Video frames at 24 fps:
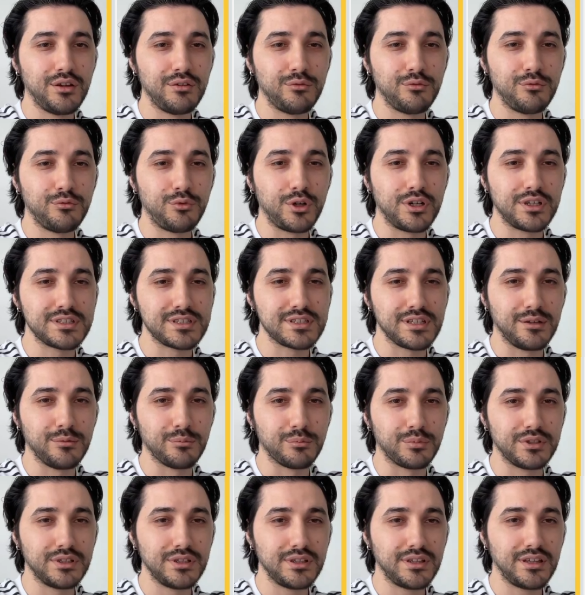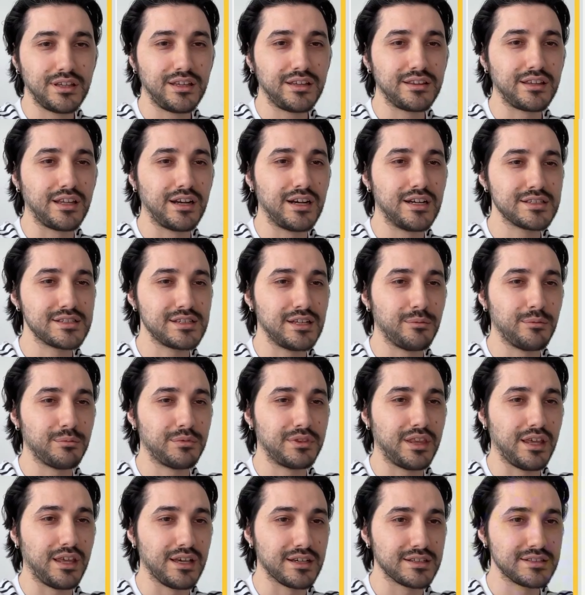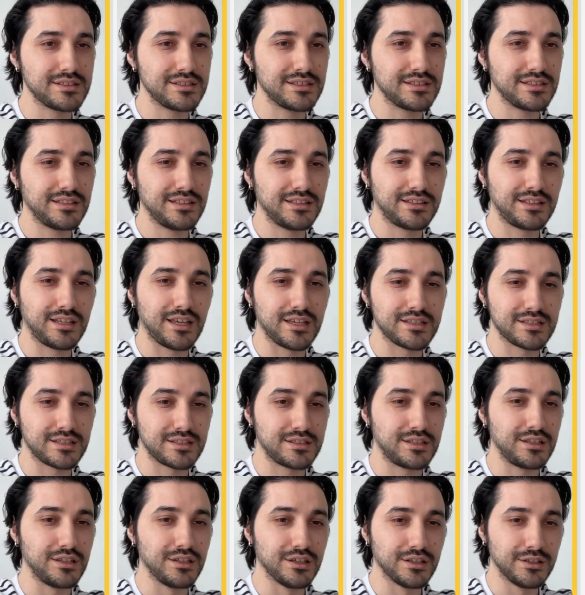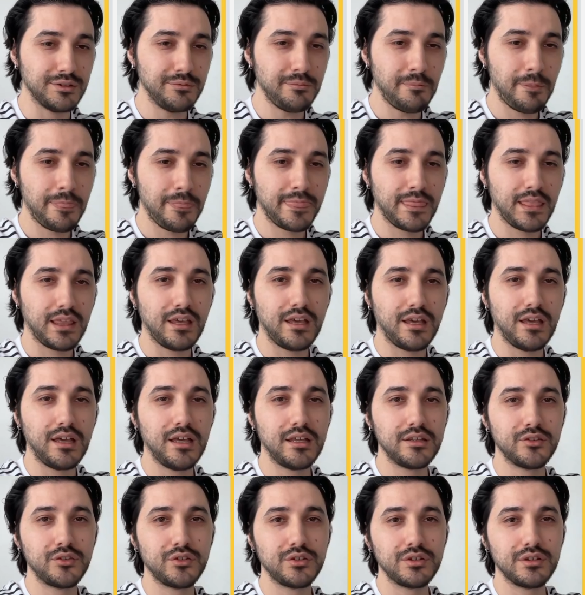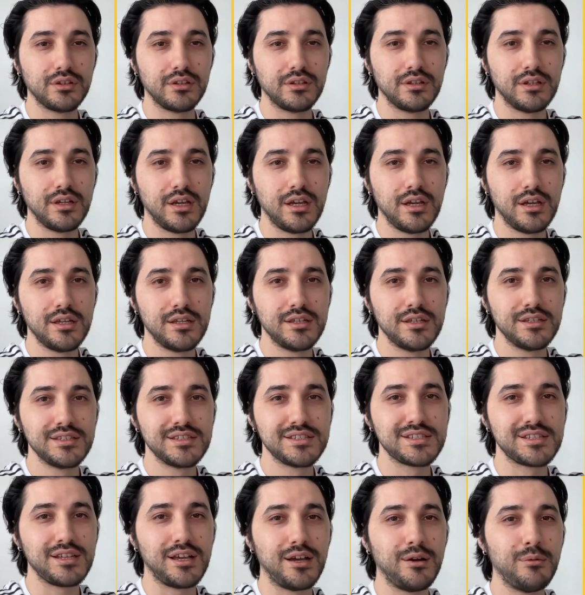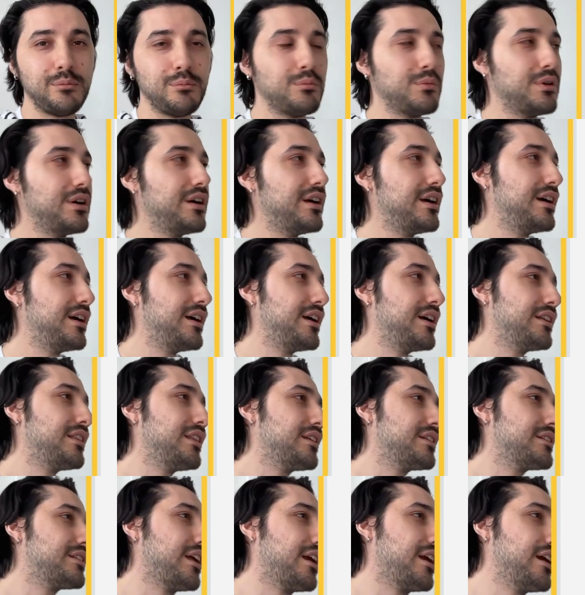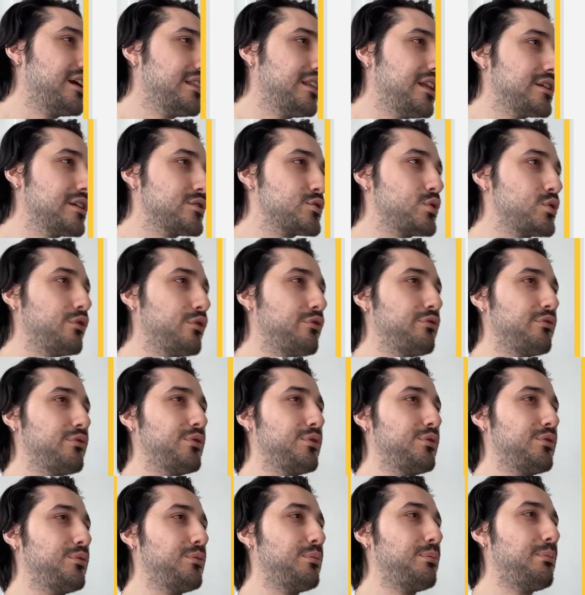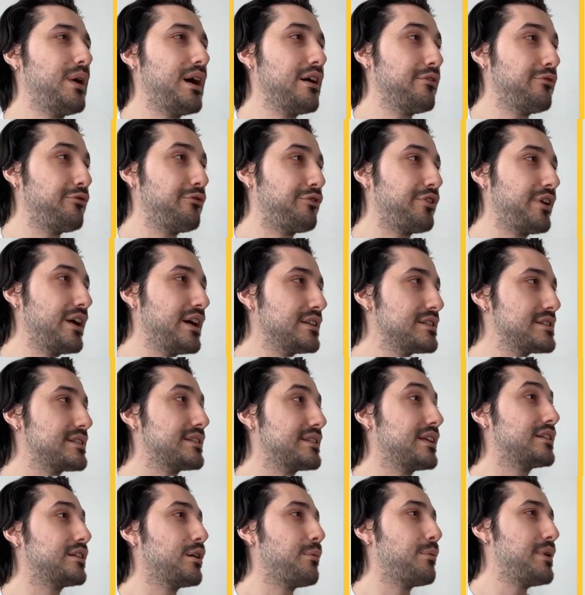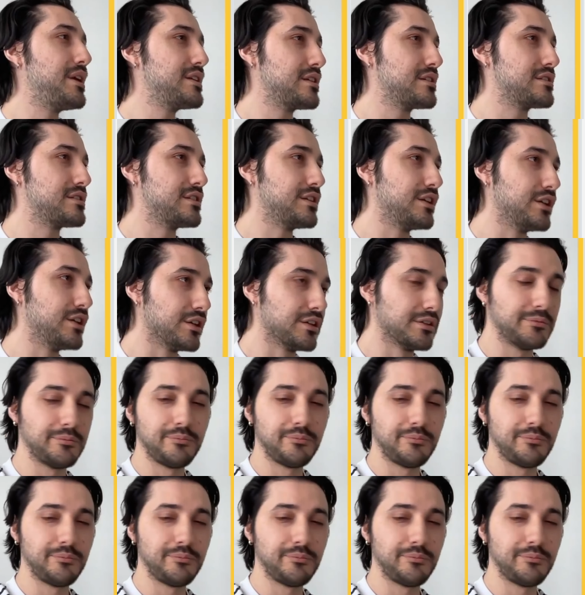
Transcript: For example, there are some tasks here, and there are lots of my friends' databases here.